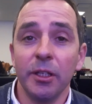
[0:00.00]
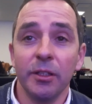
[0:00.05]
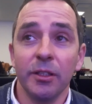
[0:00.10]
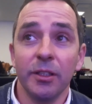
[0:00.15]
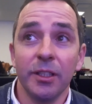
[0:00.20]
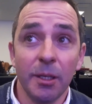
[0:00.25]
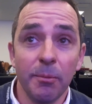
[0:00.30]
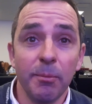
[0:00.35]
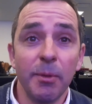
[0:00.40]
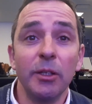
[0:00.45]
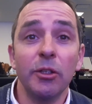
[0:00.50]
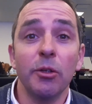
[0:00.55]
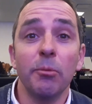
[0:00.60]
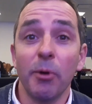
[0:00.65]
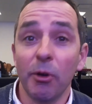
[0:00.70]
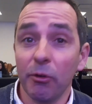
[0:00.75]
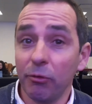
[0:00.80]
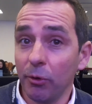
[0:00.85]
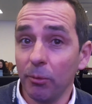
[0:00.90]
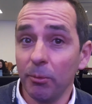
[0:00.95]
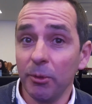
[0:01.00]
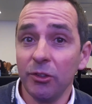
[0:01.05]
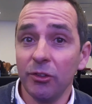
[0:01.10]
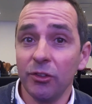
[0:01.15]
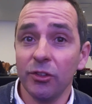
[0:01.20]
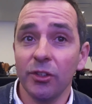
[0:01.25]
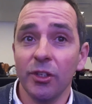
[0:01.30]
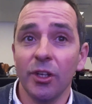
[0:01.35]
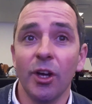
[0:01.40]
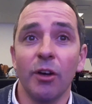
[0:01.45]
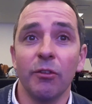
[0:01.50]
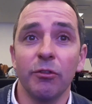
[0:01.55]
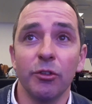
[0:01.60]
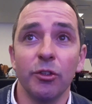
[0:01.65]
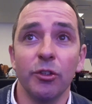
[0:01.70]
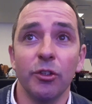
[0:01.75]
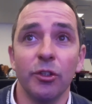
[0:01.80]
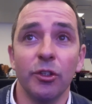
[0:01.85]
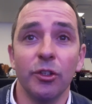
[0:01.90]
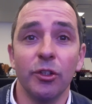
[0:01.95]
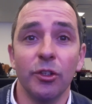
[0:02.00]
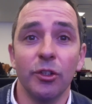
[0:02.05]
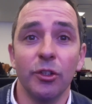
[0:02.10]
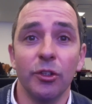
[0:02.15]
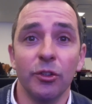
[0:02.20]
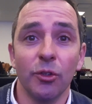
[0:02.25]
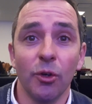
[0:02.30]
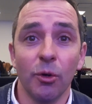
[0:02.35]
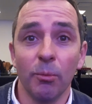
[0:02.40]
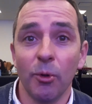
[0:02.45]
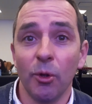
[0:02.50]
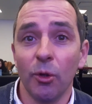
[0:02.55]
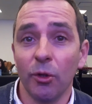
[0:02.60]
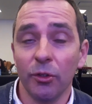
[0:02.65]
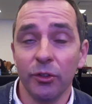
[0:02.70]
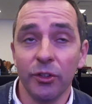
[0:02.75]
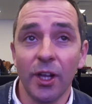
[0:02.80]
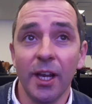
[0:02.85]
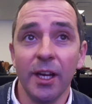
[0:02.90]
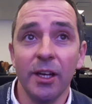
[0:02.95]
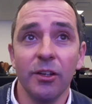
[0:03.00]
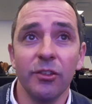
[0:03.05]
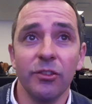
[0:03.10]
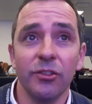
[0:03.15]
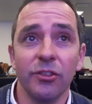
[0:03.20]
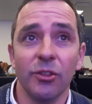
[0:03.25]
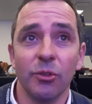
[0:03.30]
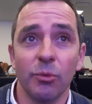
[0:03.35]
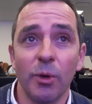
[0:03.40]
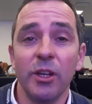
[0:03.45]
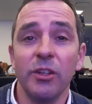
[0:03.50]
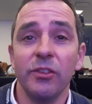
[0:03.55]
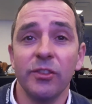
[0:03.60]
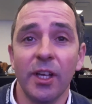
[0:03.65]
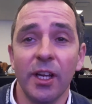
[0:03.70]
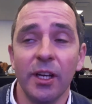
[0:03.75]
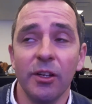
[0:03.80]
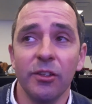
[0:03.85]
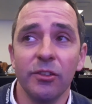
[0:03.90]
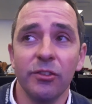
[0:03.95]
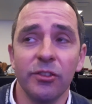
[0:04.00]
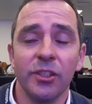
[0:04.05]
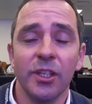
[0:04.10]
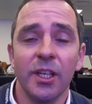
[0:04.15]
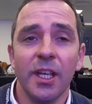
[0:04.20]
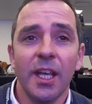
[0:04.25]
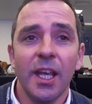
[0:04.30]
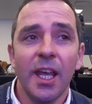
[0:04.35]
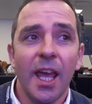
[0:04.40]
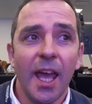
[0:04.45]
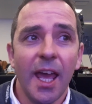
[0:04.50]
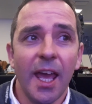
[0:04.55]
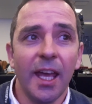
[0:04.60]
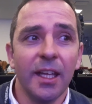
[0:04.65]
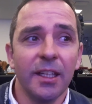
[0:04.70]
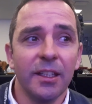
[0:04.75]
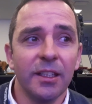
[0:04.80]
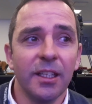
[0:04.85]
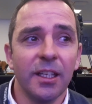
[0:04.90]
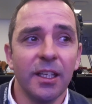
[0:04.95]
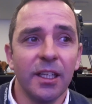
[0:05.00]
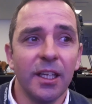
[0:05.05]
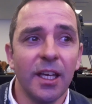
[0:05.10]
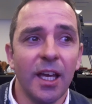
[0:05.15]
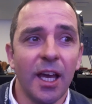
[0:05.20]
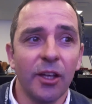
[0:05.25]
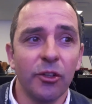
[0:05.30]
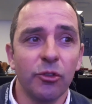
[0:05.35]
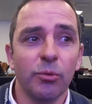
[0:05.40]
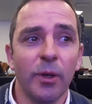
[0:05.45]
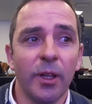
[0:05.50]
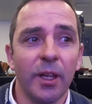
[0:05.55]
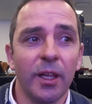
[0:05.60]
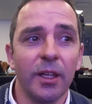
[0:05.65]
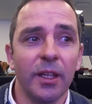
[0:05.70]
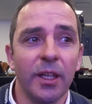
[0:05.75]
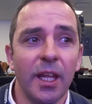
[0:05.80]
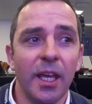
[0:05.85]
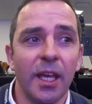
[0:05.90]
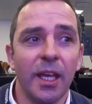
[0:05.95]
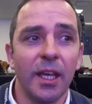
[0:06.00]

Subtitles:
keeping the performance of normal tires, race tires, and as well have